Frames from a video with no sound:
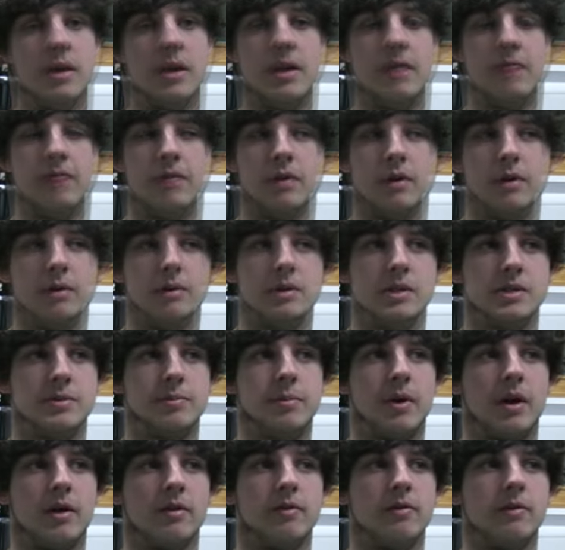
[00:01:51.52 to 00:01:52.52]
I've been
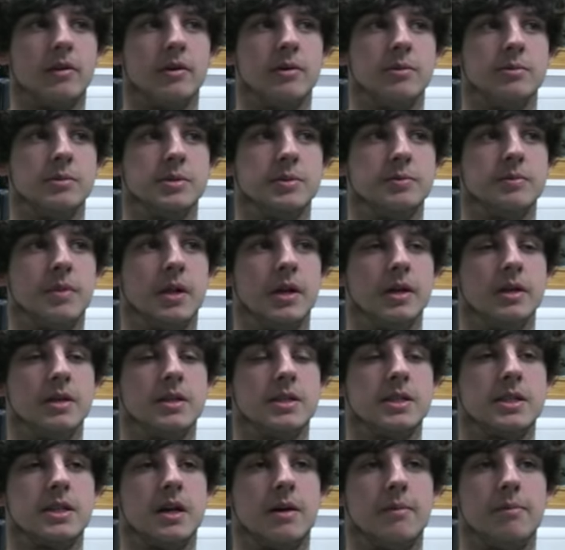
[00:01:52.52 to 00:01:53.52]
influenced by films
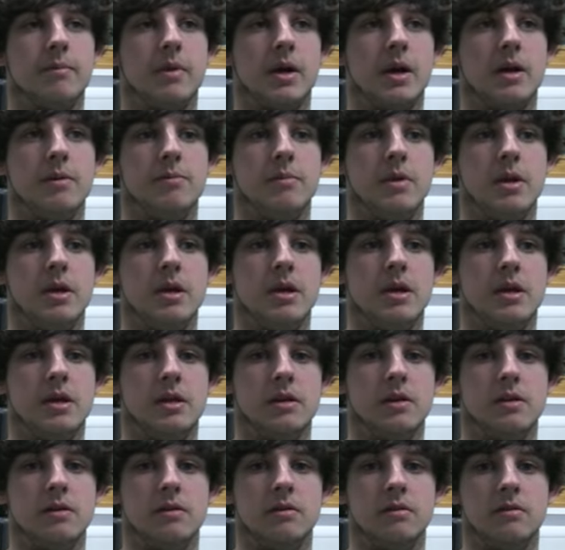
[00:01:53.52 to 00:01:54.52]
like Stand By
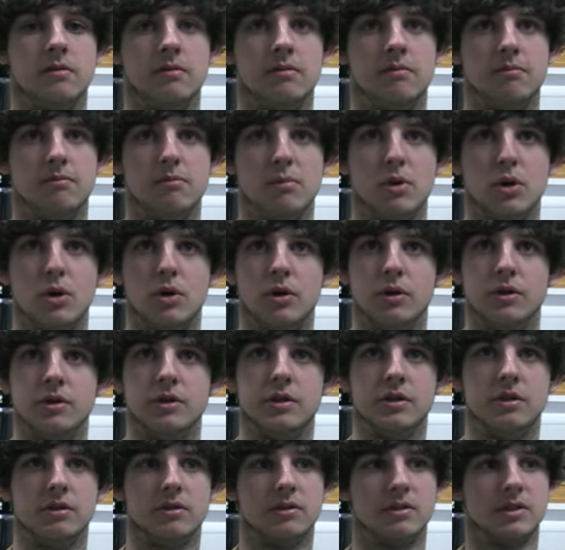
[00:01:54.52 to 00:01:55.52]
Me and
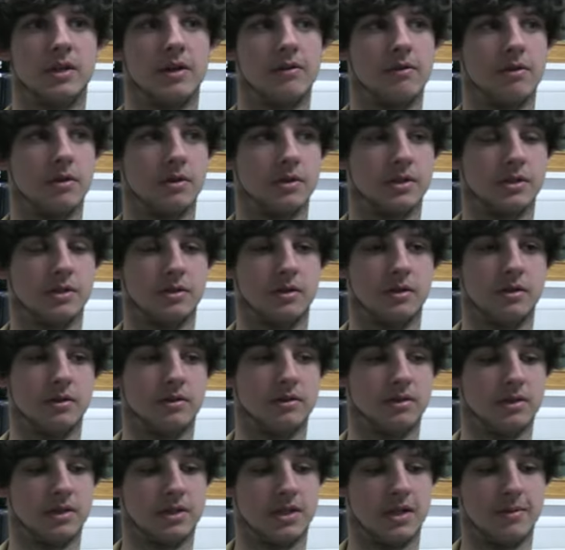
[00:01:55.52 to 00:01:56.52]
Mud, so they've got sort of
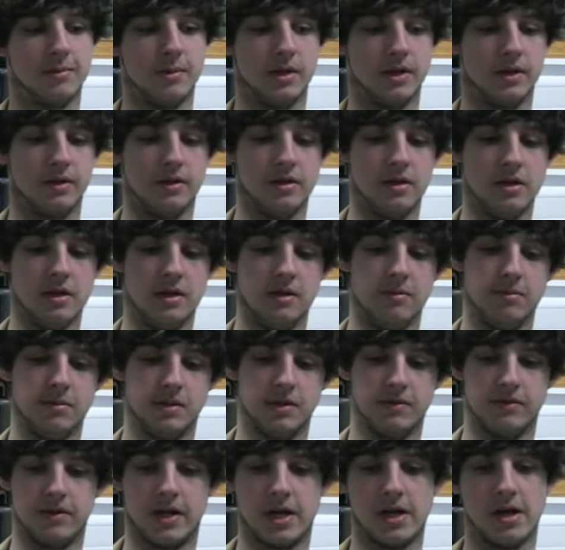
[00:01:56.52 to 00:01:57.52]
similar
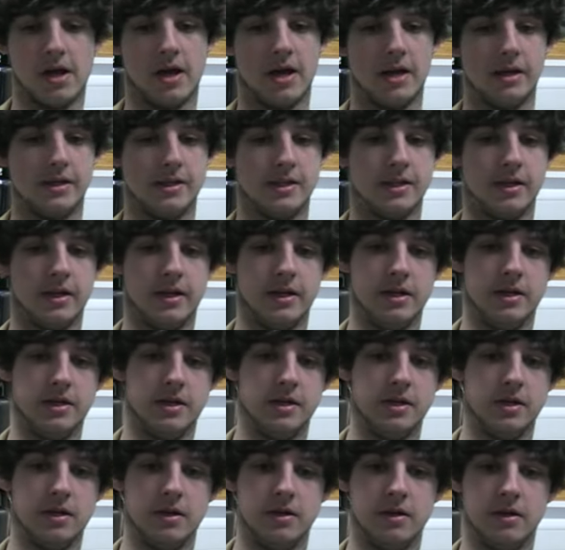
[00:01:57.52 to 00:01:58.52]
themes of like
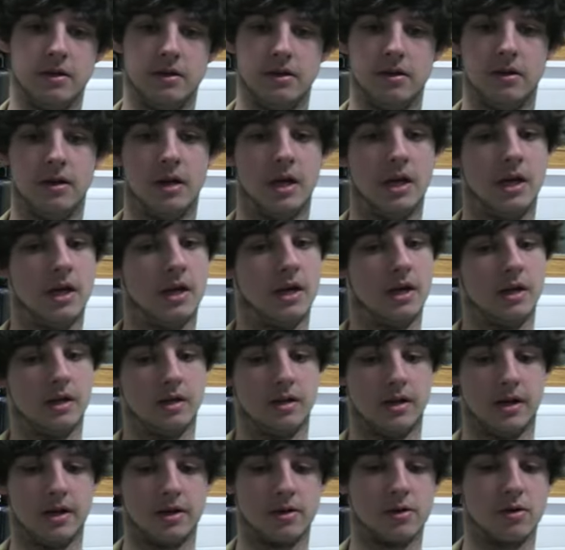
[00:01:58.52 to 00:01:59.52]
isolation and
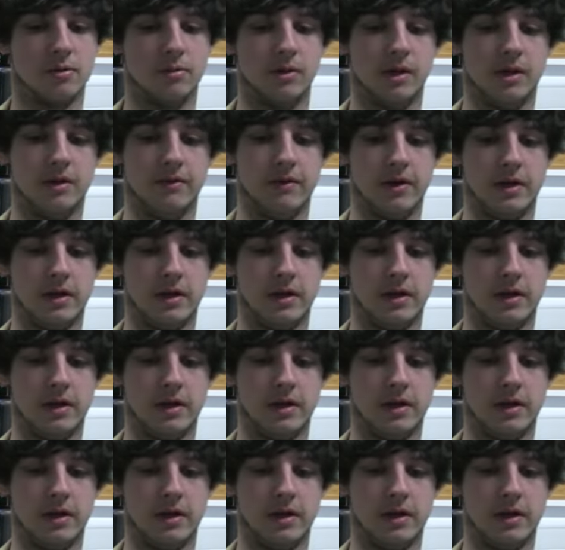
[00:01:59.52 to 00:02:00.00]
like coming of